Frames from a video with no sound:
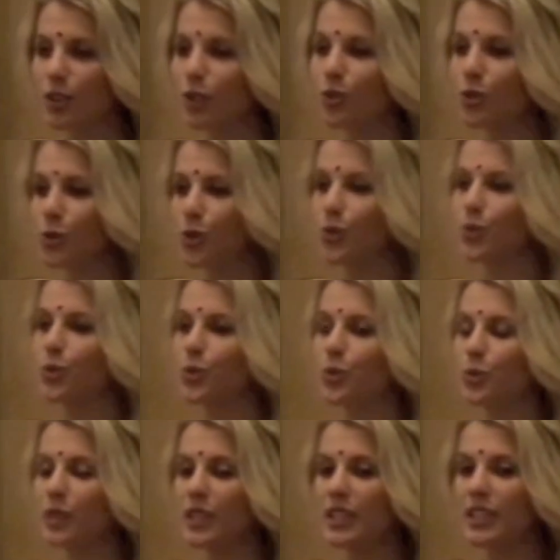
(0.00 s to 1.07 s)
so too do
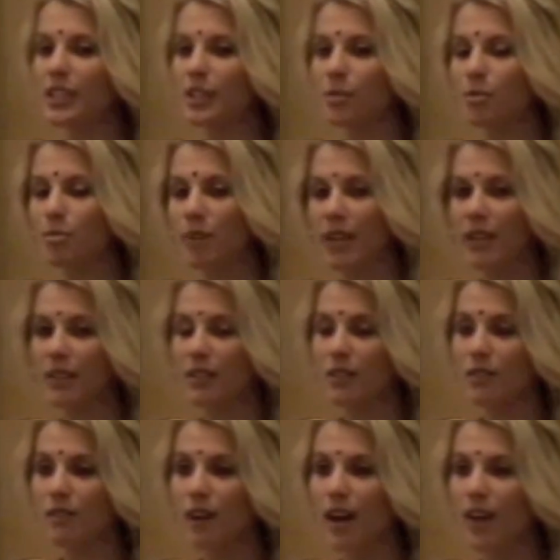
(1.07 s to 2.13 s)
we need to be baked in
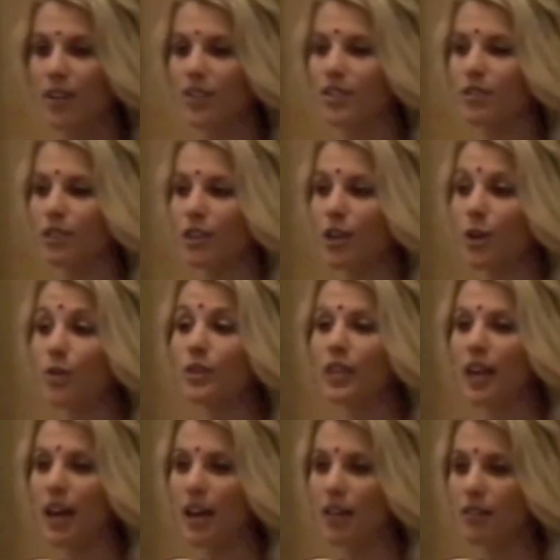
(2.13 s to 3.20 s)
the fires of our own
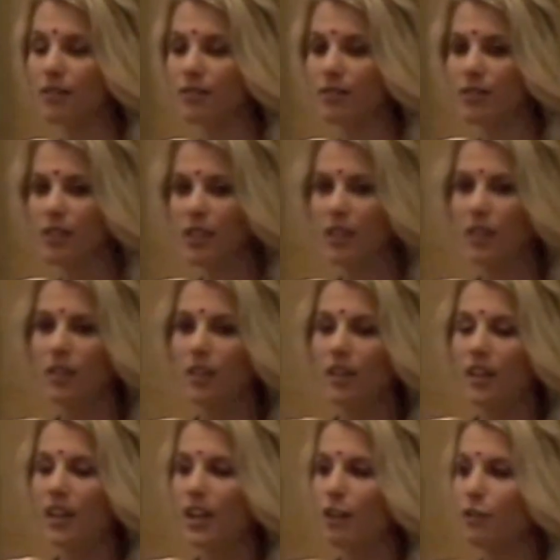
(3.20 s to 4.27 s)
life.
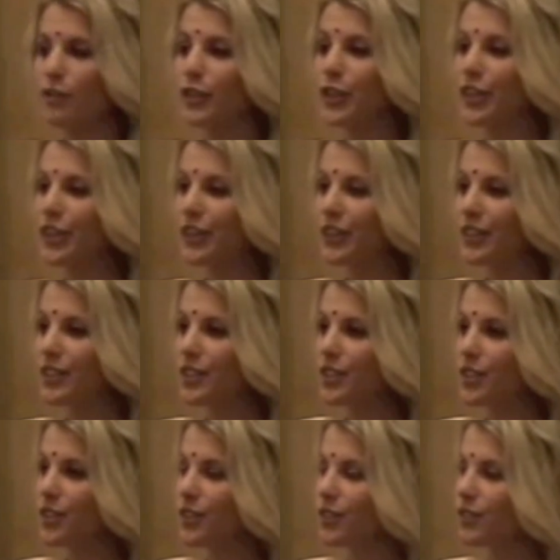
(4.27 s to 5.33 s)
If we are going
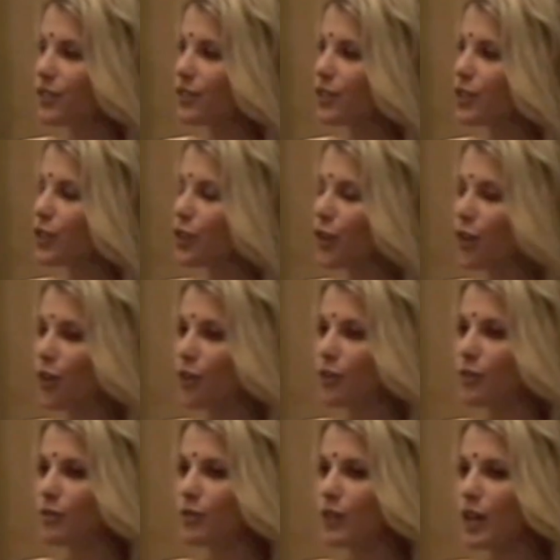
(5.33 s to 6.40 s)
to, you know,
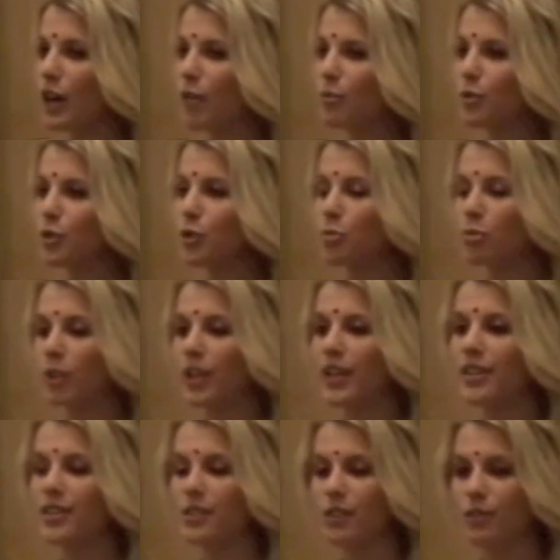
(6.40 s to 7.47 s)
come to a
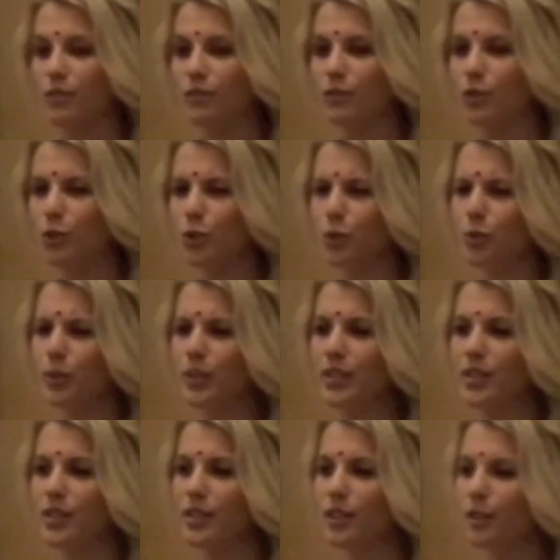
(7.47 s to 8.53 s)
place of true
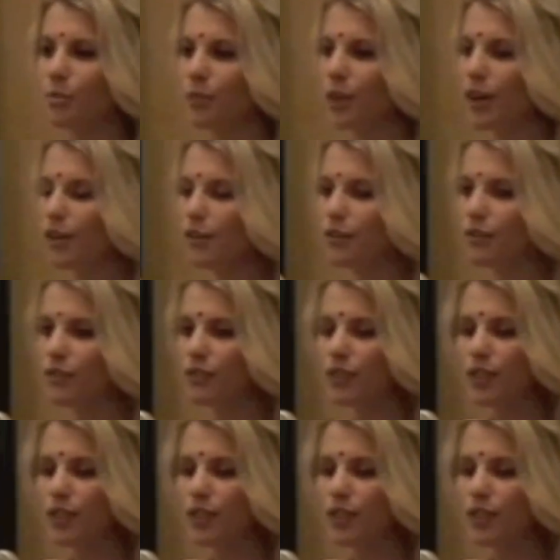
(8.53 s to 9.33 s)
wisdom, of